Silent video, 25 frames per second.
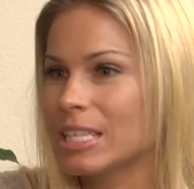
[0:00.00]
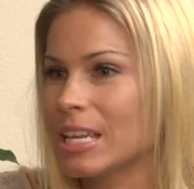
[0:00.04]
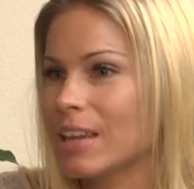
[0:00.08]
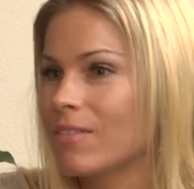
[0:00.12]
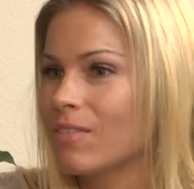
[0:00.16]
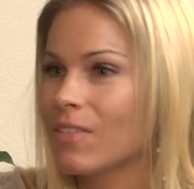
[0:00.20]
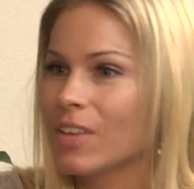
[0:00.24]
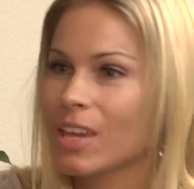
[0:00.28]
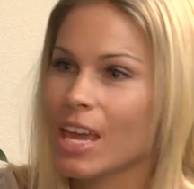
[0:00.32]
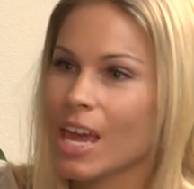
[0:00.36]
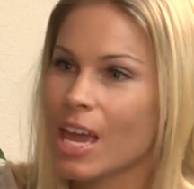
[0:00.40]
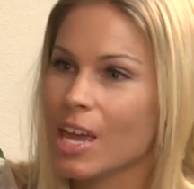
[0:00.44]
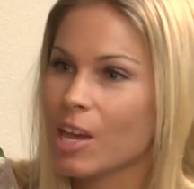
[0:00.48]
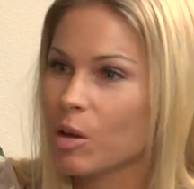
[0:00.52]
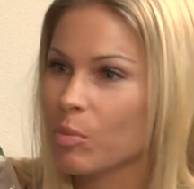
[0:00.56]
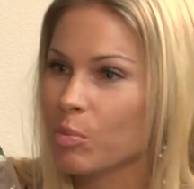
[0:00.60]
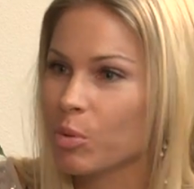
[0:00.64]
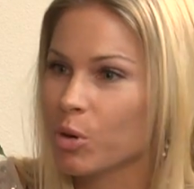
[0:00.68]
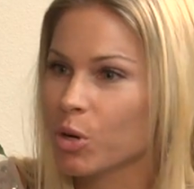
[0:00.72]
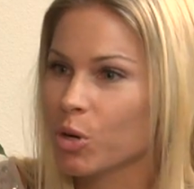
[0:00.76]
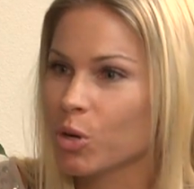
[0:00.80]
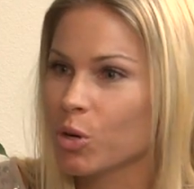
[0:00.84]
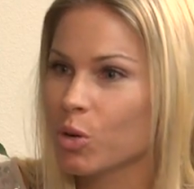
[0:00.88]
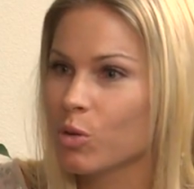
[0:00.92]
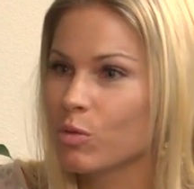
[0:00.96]
say VA
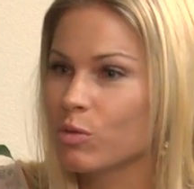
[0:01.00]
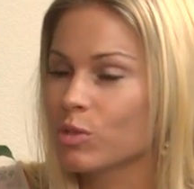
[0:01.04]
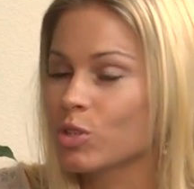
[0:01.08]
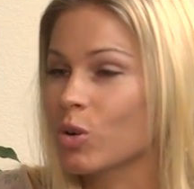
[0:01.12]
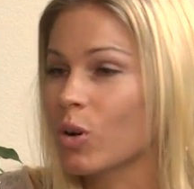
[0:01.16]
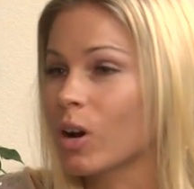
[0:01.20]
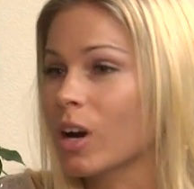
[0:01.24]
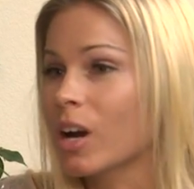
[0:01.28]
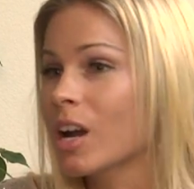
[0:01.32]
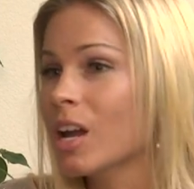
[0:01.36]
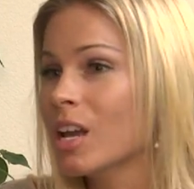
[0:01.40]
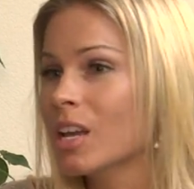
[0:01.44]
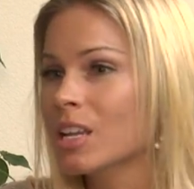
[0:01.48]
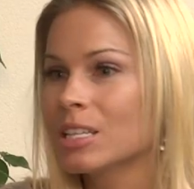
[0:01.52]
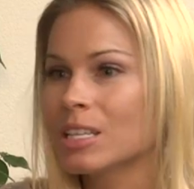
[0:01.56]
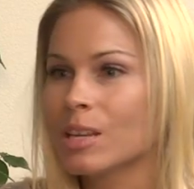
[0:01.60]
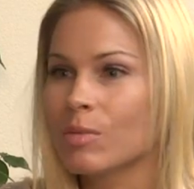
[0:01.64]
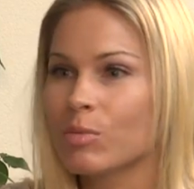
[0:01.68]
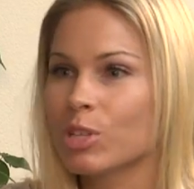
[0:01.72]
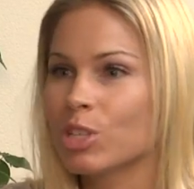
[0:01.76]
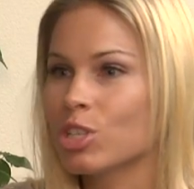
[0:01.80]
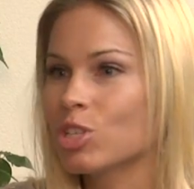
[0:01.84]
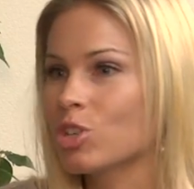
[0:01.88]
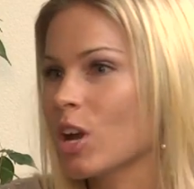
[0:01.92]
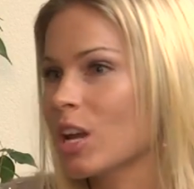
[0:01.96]
approved, or
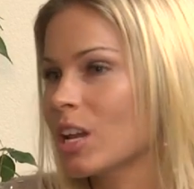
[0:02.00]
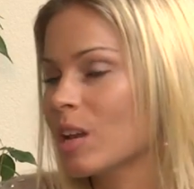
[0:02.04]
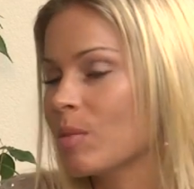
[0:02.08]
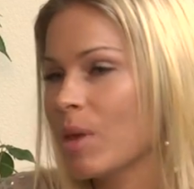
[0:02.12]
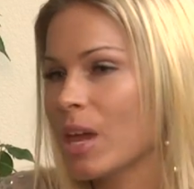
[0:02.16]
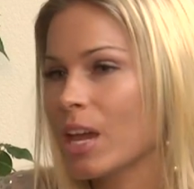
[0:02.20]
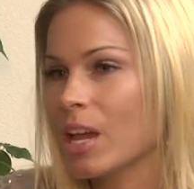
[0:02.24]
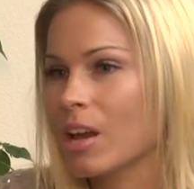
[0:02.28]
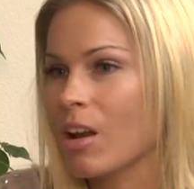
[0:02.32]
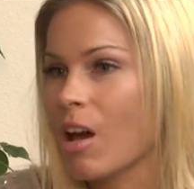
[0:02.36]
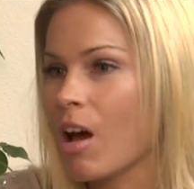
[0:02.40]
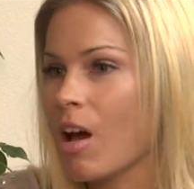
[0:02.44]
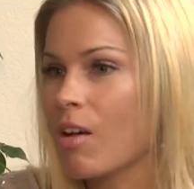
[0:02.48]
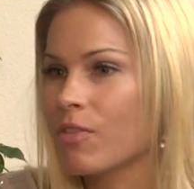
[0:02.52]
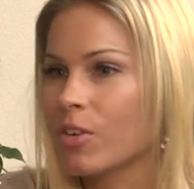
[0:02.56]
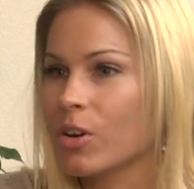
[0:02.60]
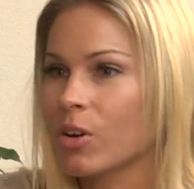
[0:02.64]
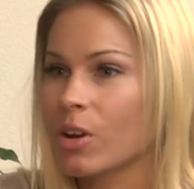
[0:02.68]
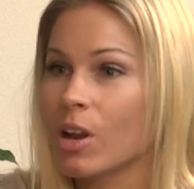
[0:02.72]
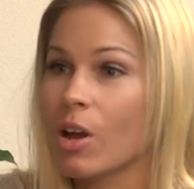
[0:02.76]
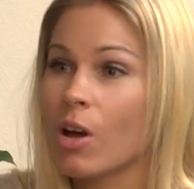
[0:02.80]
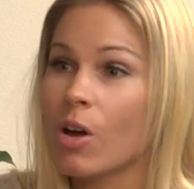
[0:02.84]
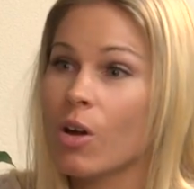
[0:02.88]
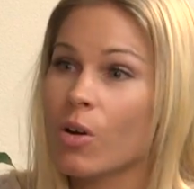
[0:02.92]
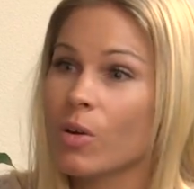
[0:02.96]
someone's trying to make an offer
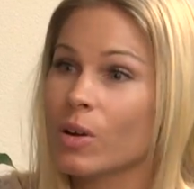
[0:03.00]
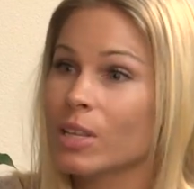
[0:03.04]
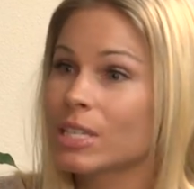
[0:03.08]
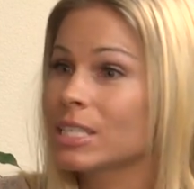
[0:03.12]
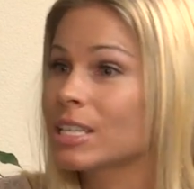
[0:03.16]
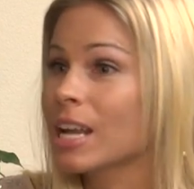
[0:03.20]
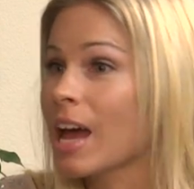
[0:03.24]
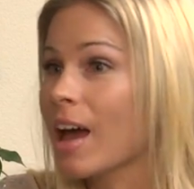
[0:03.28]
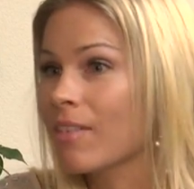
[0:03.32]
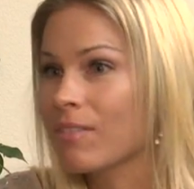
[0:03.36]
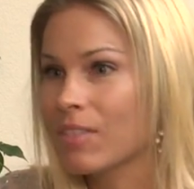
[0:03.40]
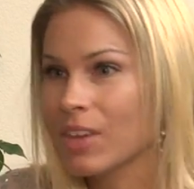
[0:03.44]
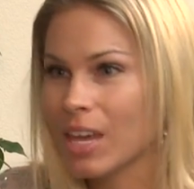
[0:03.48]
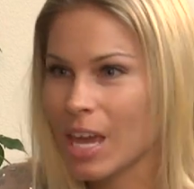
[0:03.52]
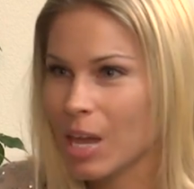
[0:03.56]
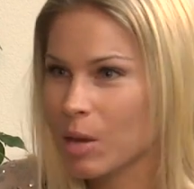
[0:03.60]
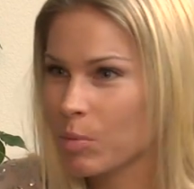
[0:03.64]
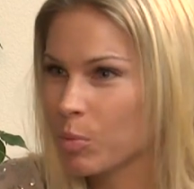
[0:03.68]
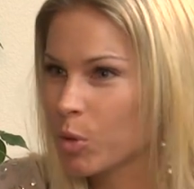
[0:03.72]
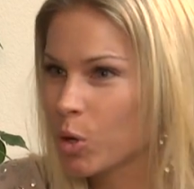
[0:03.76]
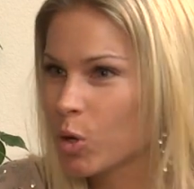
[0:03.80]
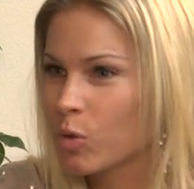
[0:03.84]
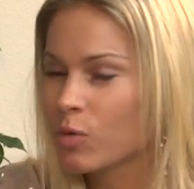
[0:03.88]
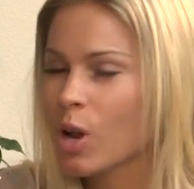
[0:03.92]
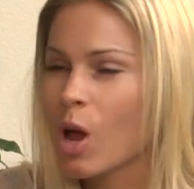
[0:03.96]
and, oh, it's not VA
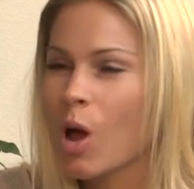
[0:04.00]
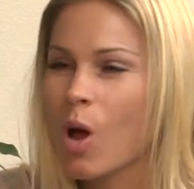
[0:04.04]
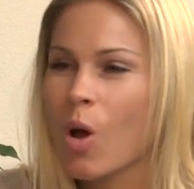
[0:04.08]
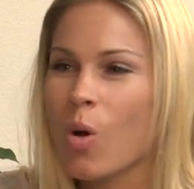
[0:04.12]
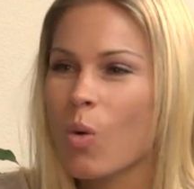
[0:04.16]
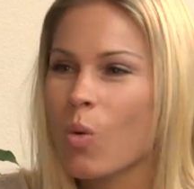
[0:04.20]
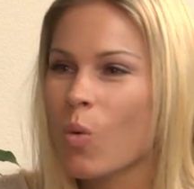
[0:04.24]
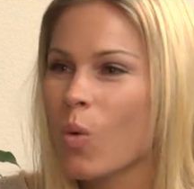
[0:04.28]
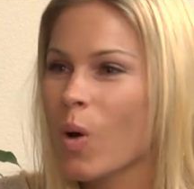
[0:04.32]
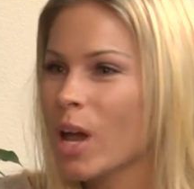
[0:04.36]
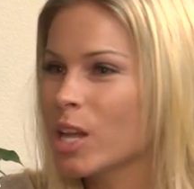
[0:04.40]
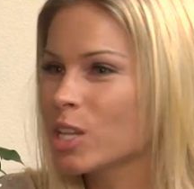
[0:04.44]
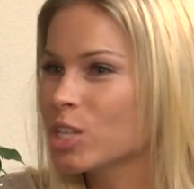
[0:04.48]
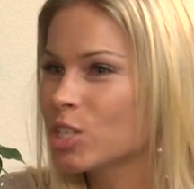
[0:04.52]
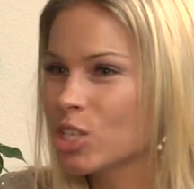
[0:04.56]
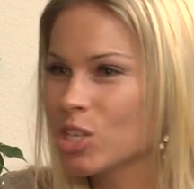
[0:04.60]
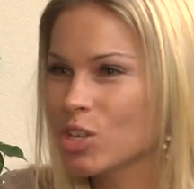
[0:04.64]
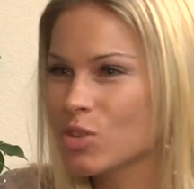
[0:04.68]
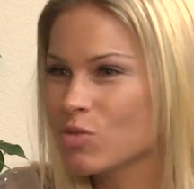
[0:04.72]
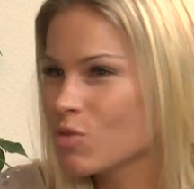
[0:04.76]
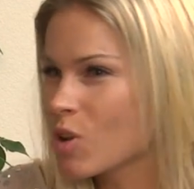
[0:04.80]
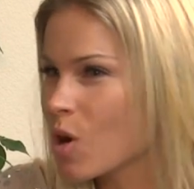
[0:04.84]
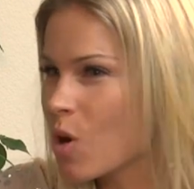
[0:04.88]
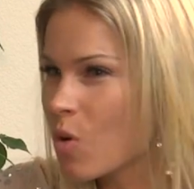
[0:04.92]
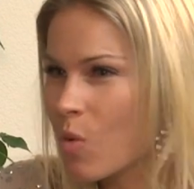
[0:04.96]
approved. What do
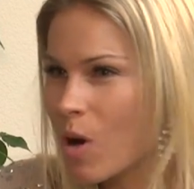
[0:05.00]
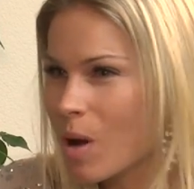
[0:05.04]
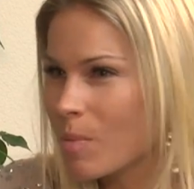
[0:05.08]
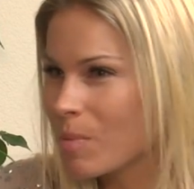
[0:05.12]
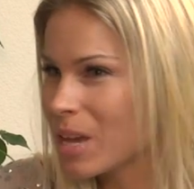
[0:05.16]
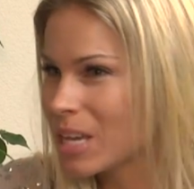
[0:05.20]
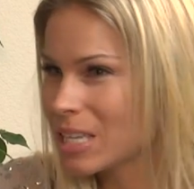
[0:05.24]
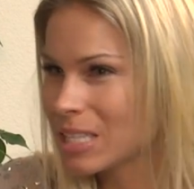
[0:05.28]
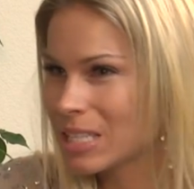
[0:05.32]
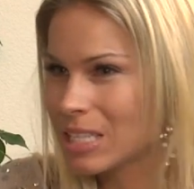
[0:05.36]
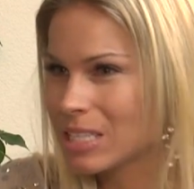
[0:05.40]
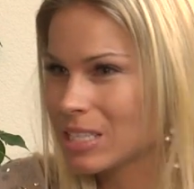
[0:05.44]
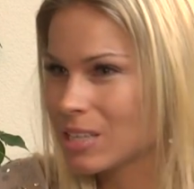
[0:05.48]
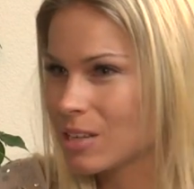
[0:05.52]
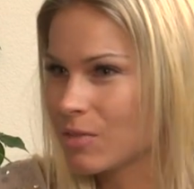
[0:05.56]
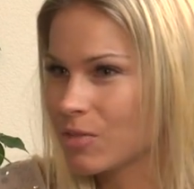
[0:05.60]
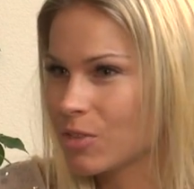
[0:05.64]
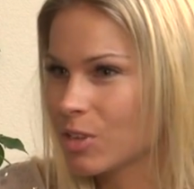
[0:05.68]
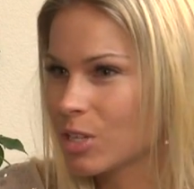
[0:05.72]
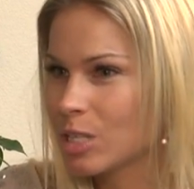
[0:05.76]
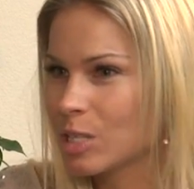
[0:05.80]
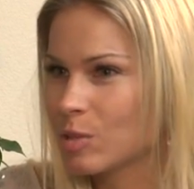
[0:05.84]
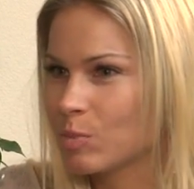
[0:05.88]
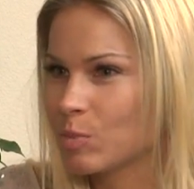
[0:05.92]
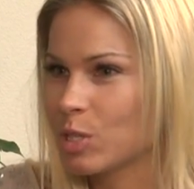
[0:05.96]
you know what makes the
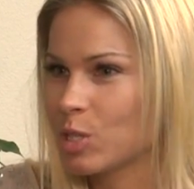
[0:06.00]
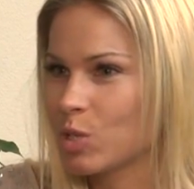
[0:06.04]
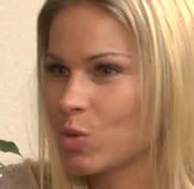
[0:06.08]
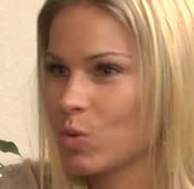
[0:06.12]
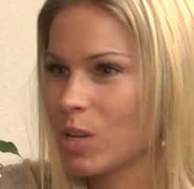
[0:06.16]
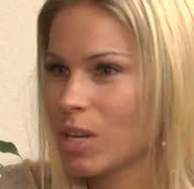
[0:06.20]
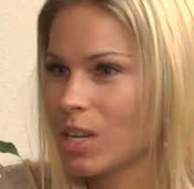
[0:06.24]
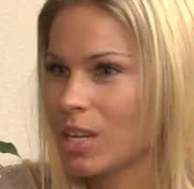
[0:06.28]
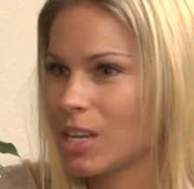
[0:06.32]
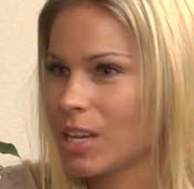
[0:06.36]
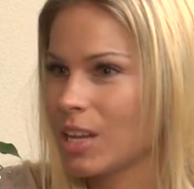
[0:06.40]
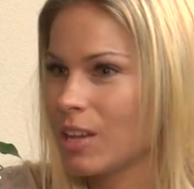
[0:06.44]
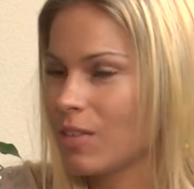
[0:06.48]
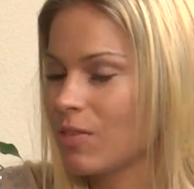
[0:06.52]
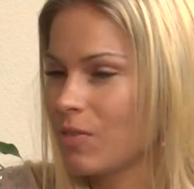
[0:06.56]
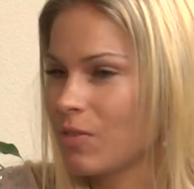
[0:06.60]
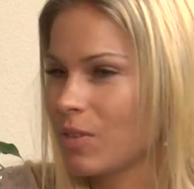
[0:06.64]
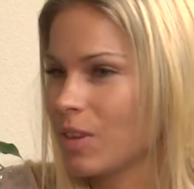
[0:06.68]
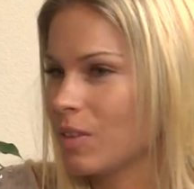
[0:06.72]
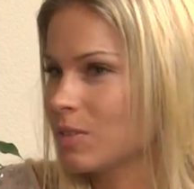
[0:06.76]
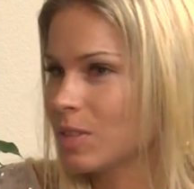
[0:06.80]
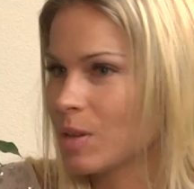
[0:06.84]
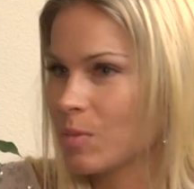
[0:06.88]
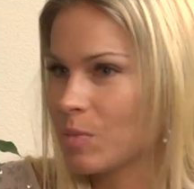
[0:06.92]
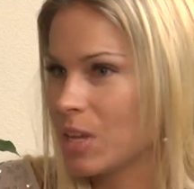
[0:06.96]
difference between
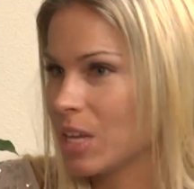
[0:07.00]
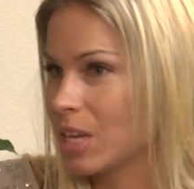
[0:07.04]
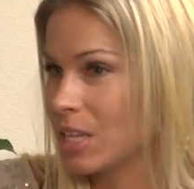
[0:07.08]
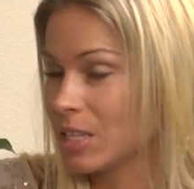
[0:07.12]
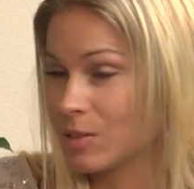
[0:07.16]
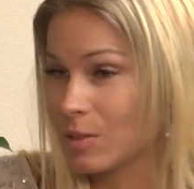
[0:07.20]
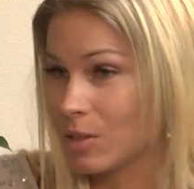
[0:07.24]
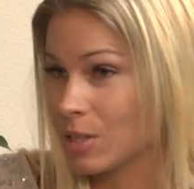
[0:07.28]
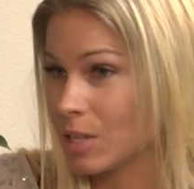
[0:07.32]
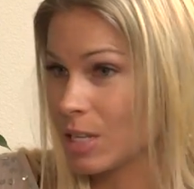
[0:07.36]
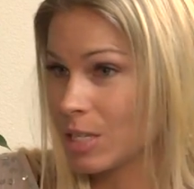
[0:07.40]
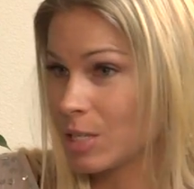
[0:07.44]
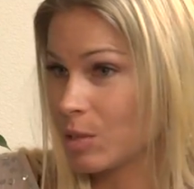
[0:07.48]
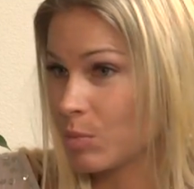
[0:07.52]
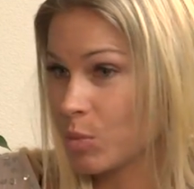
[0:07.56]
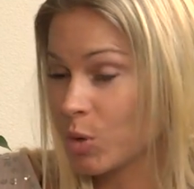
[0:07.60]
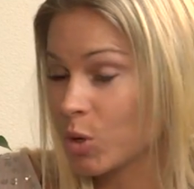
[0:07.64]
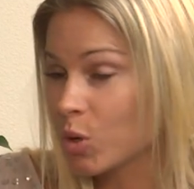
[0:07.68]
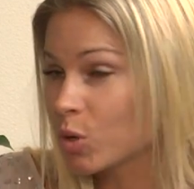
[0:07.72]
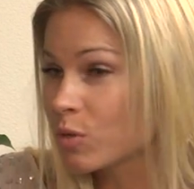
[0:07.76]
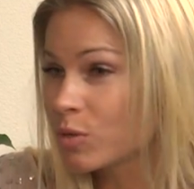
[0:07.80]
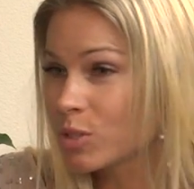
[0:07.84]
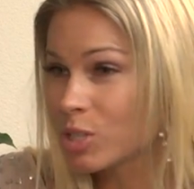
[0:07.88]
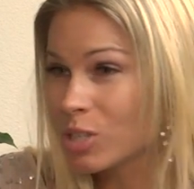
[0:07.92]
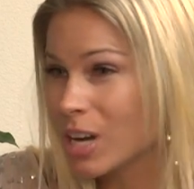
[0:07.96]
if something is
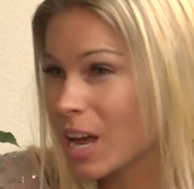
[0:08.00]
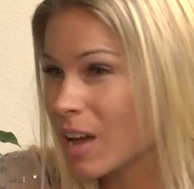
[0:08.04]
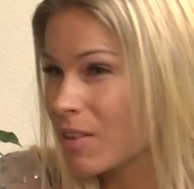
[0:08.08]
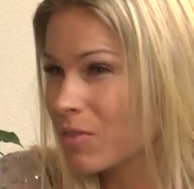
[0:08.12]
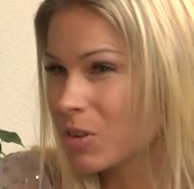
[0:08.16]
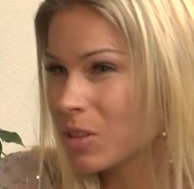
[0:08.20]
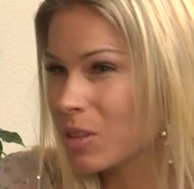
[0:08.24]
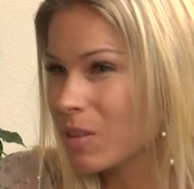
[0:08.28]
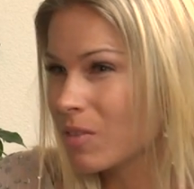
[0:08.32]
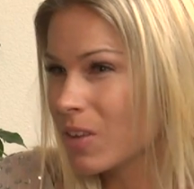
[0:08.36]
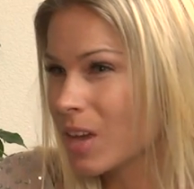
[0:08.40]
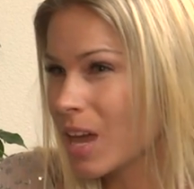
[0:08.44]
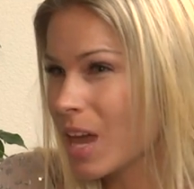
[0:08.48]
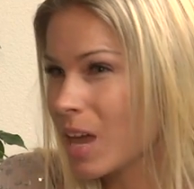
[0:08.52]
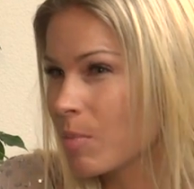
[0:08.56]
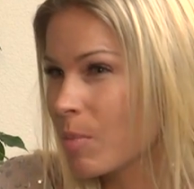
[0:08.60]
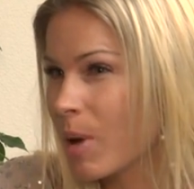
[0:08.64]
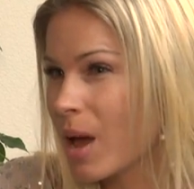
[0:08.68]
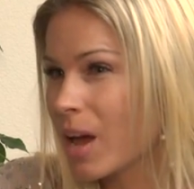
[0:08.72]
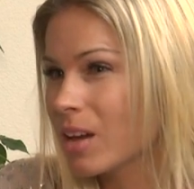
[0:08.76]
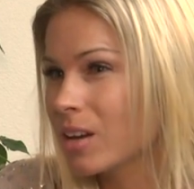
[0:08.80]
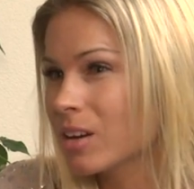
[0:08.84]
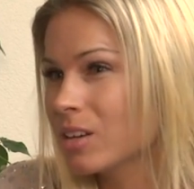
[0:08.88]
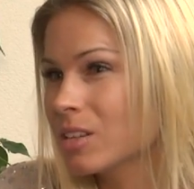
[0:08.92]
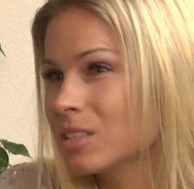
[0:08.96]
approved or not for the VA
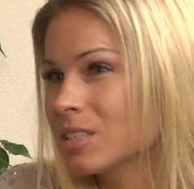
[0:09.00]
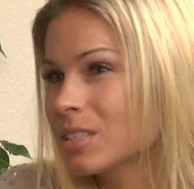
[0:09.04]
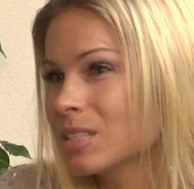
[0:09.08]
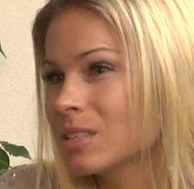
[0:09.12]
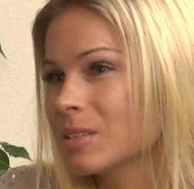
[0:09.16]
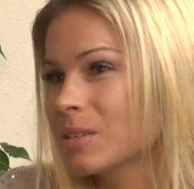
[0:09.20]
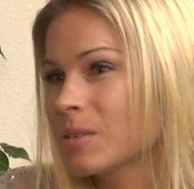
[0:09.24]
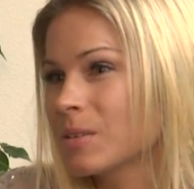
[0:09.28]
buyers?